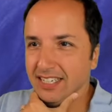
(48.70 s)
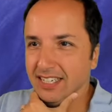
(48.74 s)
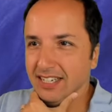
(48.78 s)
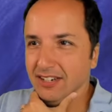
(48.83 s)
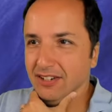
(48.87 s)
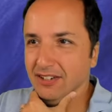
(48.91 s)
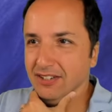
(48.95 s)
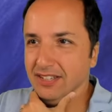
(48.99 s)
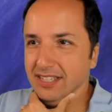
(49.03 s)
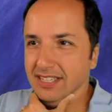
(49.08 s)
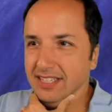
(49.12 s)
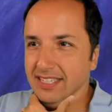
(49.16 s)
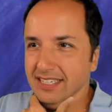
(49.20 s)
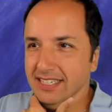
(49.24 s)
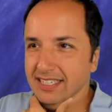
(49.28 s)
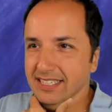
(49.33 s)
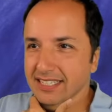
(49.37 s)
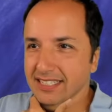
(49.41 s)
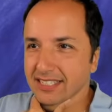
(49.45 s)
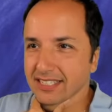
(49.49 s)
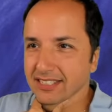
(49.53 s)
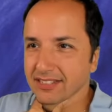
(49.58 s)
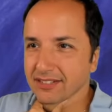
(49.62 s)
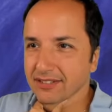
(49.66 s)

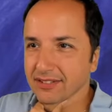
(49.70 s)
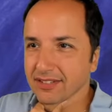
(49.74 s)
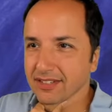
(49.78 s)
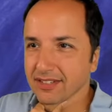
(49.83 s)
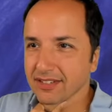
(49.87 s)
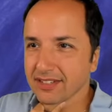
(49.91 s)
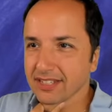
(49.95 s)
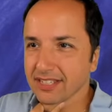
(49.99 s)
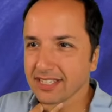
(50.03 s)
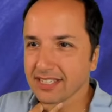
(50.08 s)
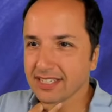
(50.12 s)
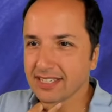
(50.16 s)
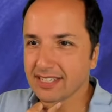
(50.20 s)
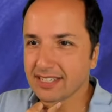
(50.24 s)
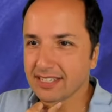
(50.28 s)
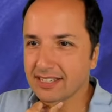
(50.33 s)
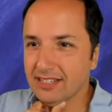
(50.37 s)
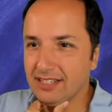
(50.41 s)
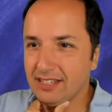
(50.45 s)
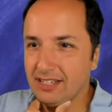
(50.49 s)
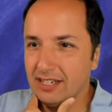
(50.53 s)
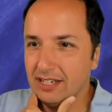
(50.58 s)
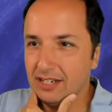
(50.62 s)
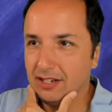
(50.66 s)

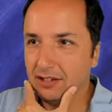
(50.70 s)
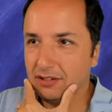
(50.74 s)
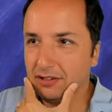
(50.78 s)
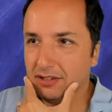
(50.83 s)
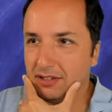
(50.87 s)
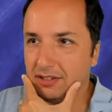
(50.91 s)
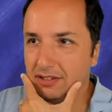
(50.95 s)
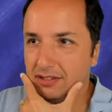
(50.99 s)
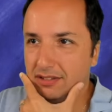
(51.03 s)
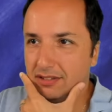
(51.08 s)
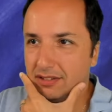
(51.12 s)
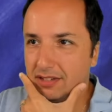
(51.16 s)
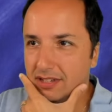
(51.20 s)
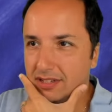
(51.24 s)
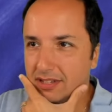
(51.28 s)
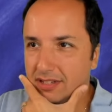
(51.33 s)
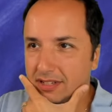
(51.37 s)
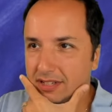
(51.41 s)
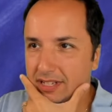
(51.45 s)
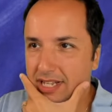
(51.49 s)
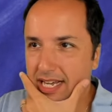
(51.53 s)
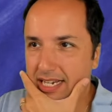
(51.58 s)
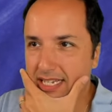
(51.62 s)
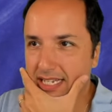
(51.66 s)
London,
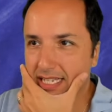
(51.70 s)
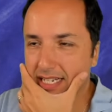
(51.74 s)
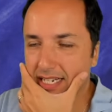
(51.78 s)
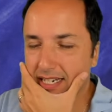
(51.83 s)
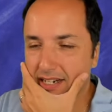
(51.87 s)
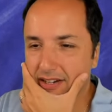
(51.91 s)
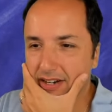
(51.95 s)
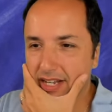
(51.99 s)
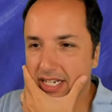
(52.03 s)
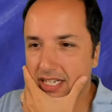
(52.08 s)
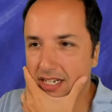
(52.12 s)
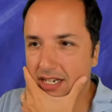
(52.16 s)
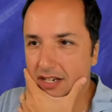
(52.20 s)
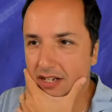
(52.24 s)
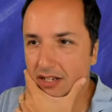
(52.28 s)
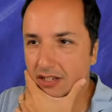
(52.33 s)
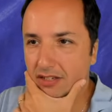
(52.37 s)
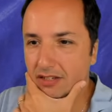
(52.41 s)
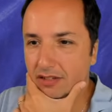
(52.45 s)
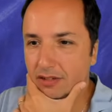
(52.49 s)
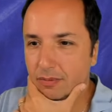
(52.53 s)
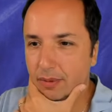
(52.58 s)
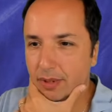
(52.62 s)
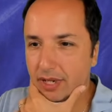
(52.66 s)
the accelerated
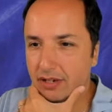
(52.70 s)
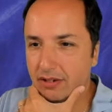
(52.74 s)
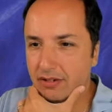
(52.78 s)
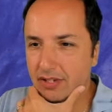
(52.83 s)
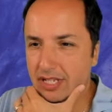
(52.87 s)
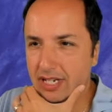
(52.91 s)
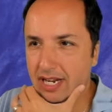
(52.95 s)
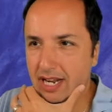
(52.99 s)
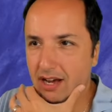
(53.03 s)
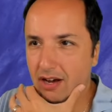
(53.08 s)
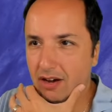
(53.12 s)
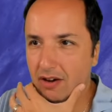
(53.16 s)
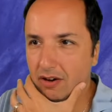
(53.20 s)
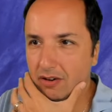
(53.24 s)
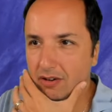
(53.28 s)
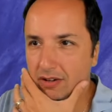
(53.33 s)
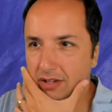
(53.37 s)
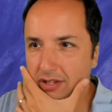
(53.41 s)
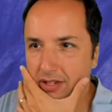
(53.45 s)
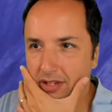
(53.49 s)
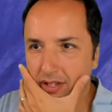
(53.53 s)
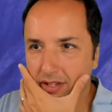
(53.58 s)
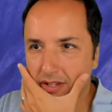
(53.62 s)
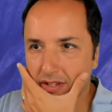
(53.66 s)
London, because
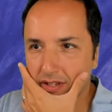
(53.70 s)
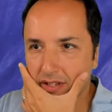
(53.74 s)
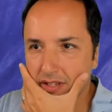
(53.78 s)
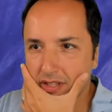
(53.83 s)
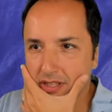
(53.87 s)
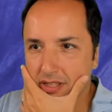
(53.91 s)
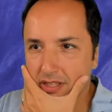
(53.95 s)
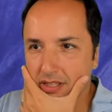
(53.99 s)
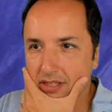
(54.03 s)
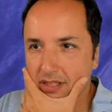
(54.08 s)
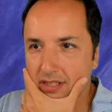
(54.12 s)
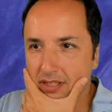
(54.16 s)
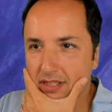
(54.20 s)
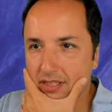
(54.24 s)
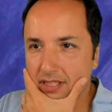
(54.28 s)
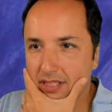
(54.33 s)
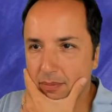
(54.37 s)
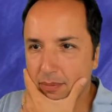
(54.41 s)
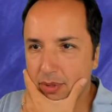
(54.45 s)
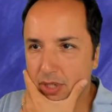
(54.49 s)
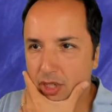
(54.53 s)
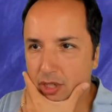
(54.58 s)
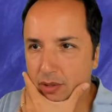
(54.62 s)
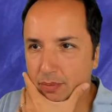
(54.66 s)
now the
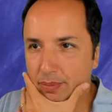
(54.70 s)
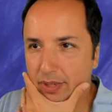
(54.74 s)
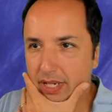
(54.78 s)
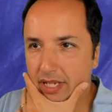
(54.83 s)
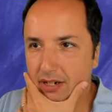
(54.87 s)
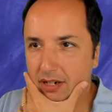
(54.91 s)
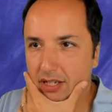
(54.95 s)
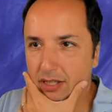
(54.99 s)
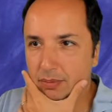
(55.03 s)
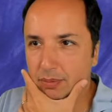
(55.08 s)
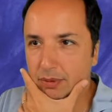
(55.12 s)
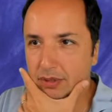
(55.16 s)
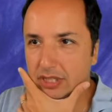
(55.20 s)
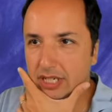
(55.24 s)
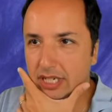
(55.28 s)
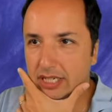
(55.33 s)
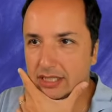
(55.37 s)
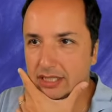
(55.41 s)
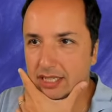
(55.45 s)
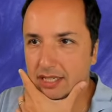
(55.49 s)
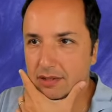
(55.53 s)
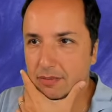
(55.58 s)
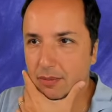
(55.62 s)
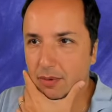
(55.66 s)
bishop cannot
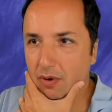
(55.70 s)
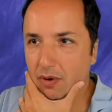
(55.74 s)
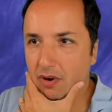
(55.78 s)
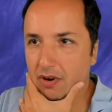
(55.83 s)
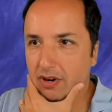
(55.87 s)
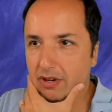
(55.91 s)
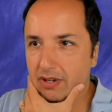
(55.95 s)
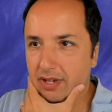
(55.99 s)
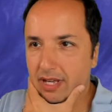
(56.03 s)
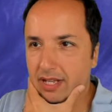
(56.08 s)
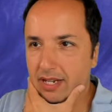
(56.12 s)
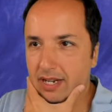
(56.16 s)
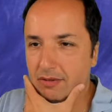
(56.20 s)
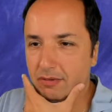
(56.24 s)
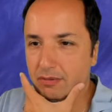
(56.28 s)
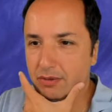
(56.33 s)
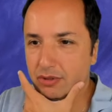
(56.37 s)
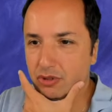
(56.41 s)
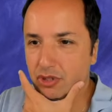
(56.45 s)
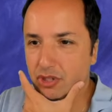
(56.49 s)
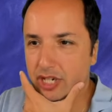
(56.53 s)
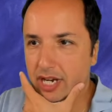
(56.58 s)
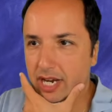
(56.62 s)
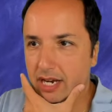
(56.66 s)
protect anymore, and I will
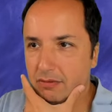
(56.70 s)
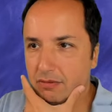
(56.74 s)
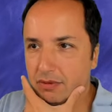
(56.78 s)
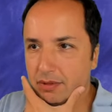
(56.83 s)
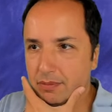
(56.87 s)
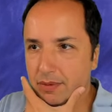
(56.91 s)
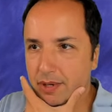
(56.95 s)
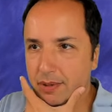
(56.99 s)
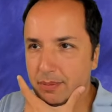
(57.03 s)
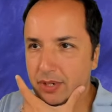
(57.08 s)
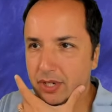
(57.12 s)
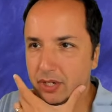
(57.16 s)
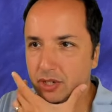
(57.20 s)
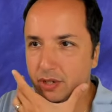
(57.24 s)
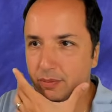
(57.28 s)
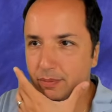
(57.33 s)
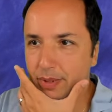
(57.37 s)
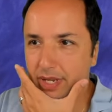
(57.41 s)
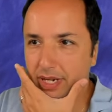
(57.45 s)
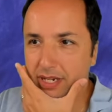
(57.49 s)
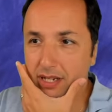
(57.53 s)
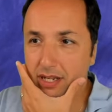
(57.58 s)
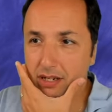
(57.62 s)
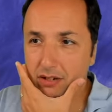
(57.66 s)
check with my bishop,
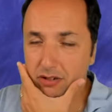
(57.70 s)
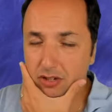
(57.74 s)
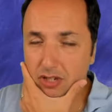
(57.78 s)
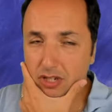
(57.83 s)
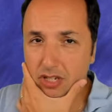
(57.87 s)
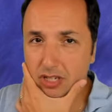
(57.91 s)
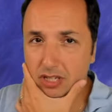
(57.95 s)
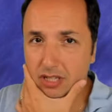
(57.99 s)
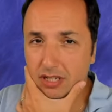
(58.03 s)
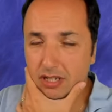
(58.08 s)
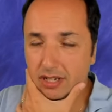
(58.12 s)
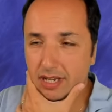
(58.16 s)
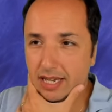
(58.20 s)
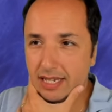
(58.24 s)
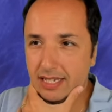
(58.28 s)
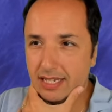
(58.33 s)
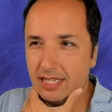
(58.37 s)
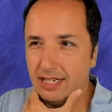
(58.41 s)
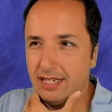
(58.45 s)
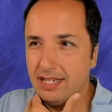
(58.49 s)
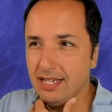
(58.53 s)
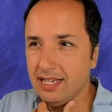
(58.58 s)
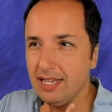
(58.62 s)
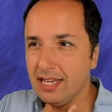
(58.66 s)
and he loses the
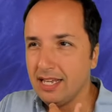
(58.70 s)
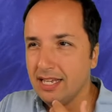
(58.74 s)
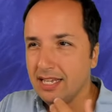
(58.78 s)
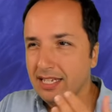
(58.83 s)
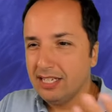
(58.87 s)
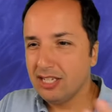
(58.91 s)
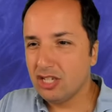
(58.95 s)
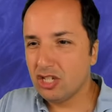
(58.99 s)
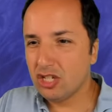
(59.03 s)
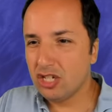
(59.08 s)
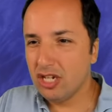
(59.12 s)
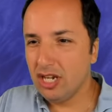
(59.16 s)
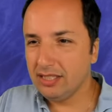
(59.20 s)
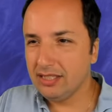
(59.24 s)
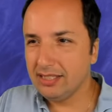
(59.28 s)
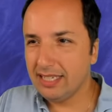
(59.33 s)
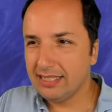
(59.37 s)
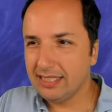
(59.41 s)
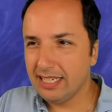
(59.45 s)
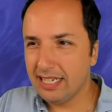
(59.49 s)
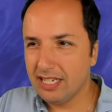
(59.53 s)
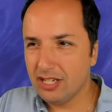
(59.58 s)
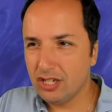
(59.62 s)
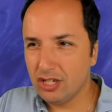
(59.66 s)
castling. It's not
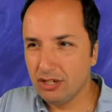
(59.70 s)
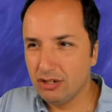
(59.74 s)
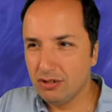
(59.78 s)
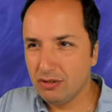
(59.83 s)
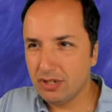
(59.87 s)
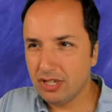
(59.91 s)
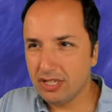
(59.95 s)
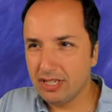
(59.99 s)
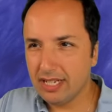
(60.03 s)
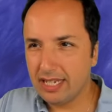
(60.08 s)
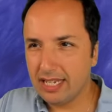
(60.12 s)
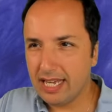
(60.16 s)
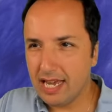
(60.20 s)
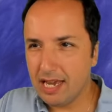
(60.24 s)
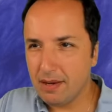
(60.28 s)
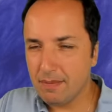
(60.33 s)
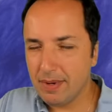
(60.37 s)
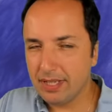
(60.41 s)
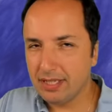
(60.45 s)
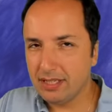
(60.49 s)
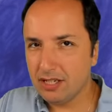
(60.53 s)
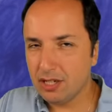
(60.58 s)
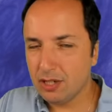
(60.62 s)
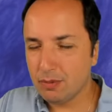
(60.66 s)
that he's losing the game
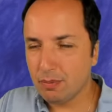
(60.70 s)
at this